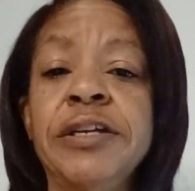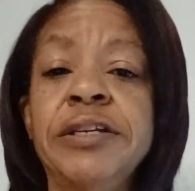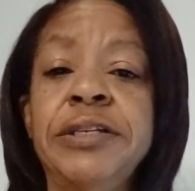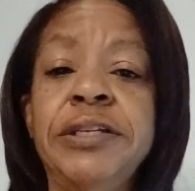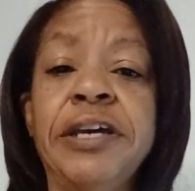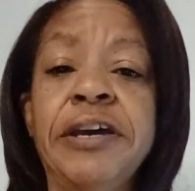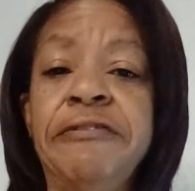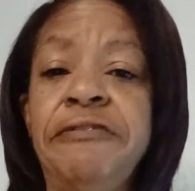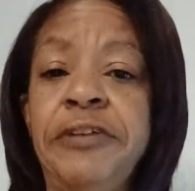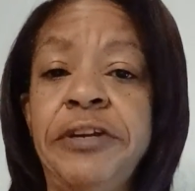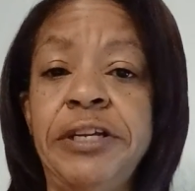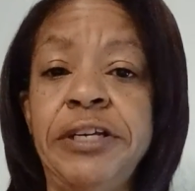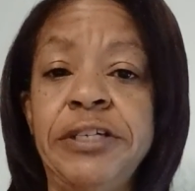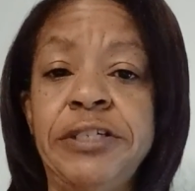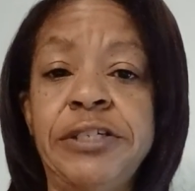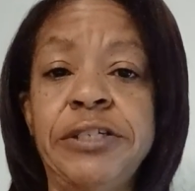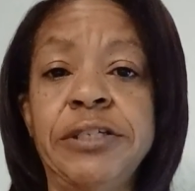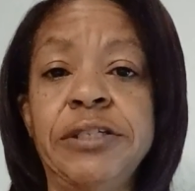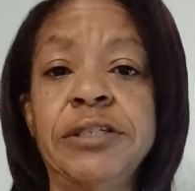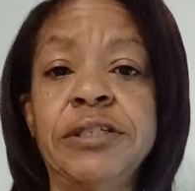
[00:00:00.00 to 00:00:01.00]

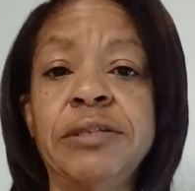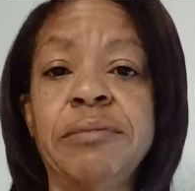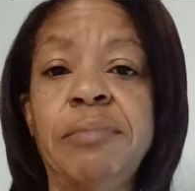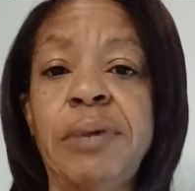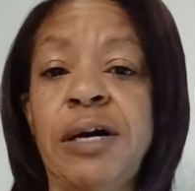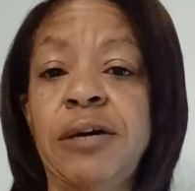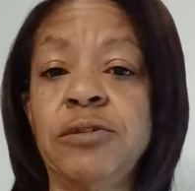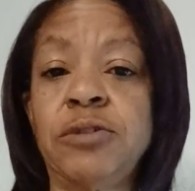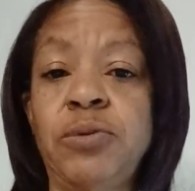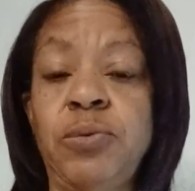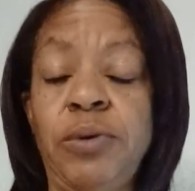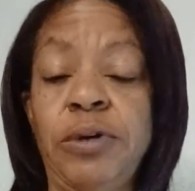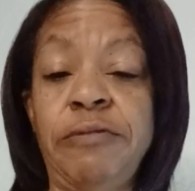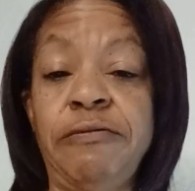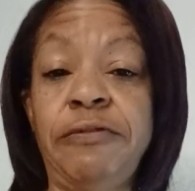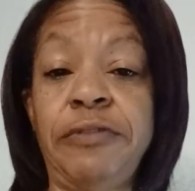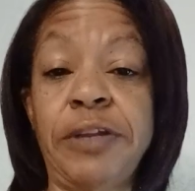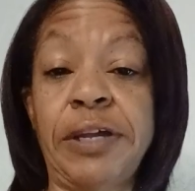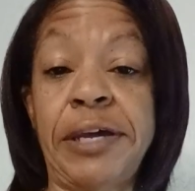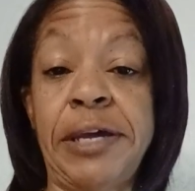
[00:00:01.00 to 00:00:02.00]
definitions about twin
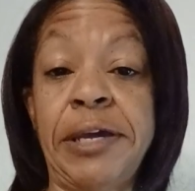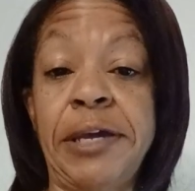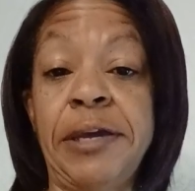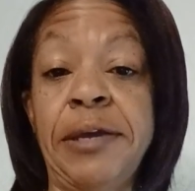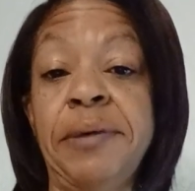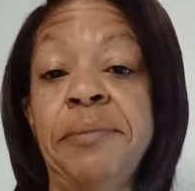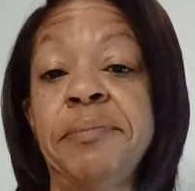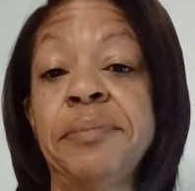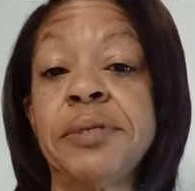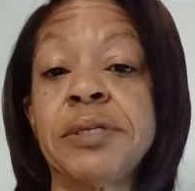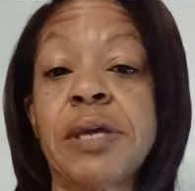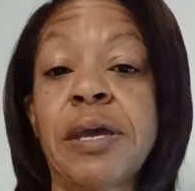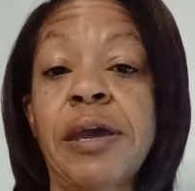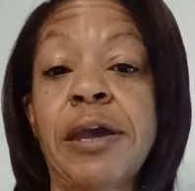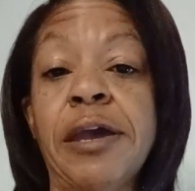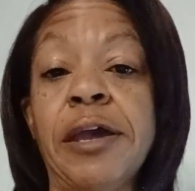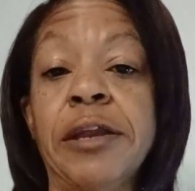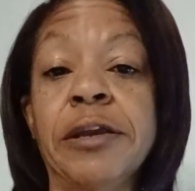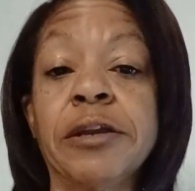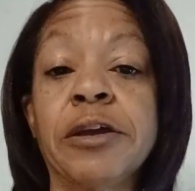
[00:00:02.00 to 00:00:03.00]
flames
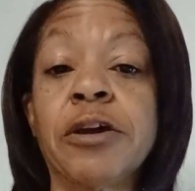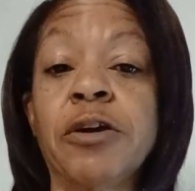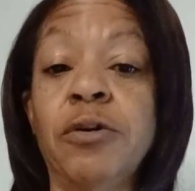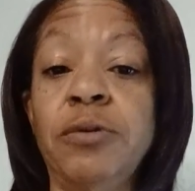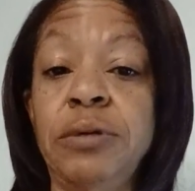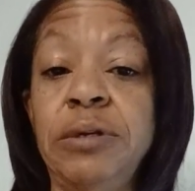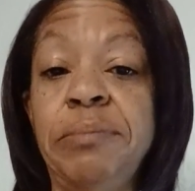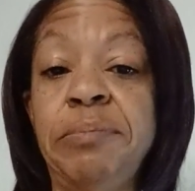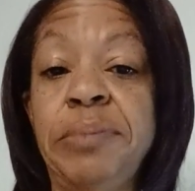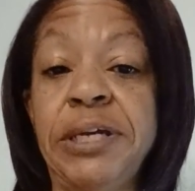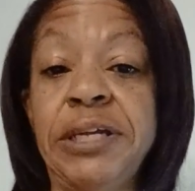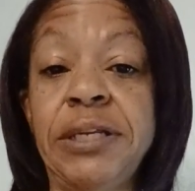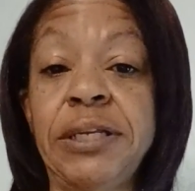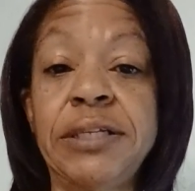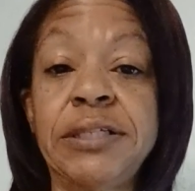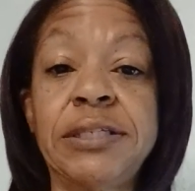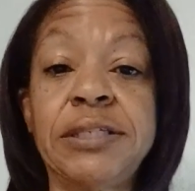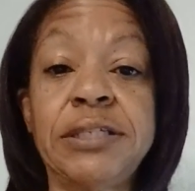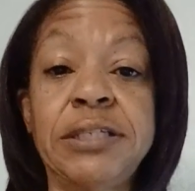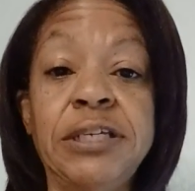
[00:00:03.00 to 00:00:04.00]
and
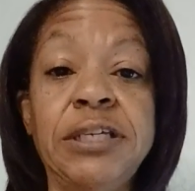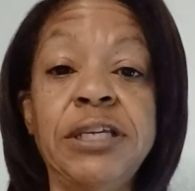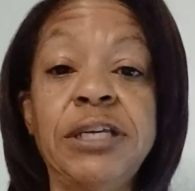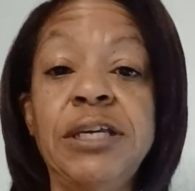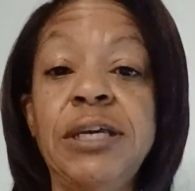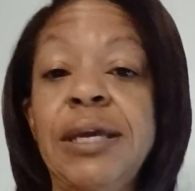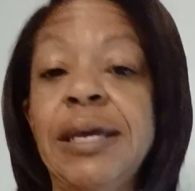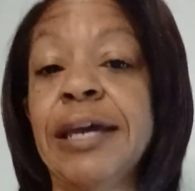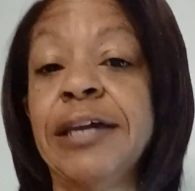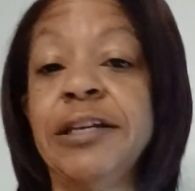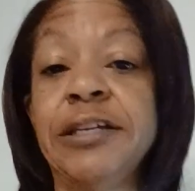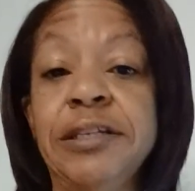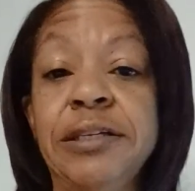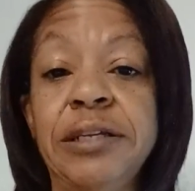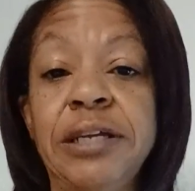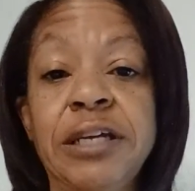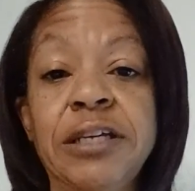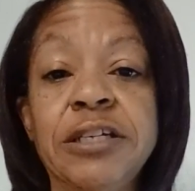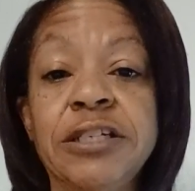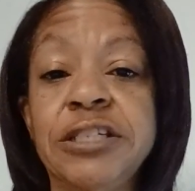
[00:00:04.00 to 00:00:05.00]
codependency and
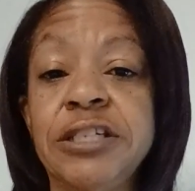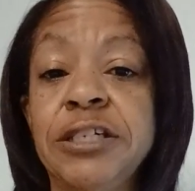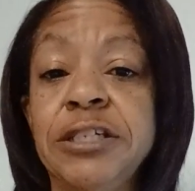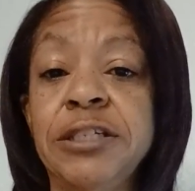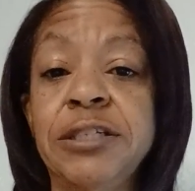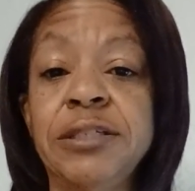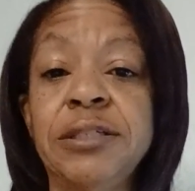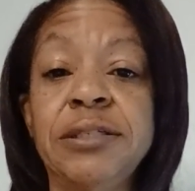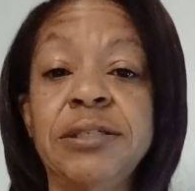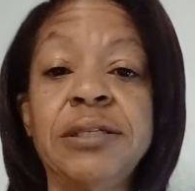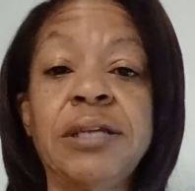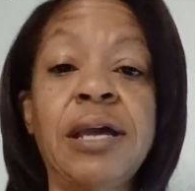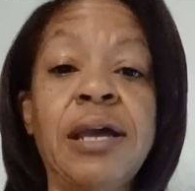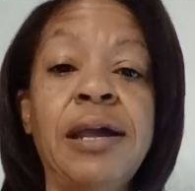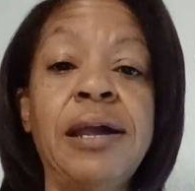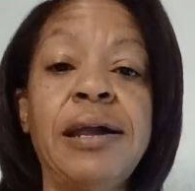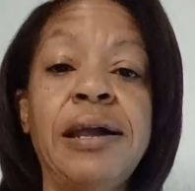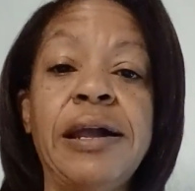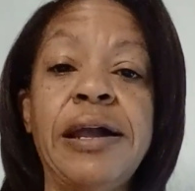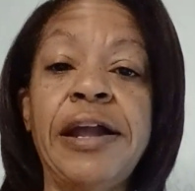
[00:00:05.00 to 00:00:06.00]
addiction
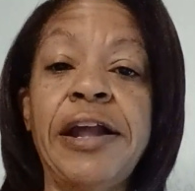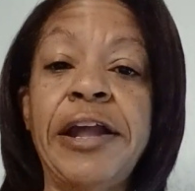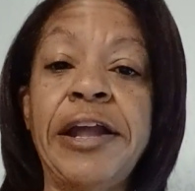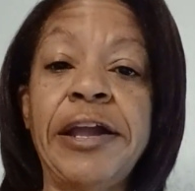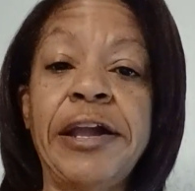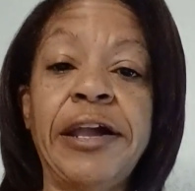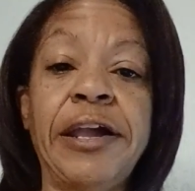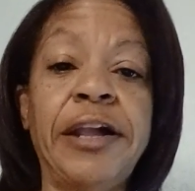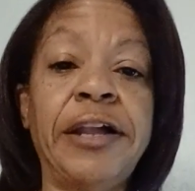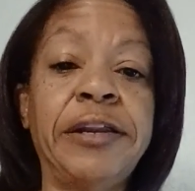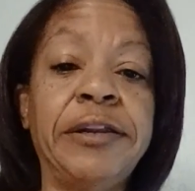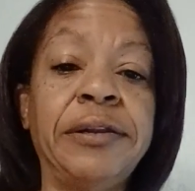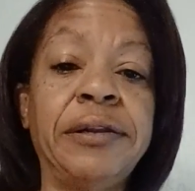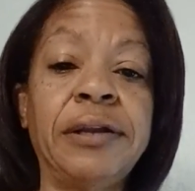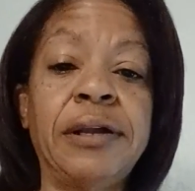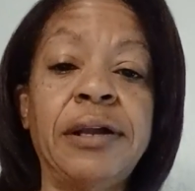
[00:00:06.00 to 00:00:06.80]
and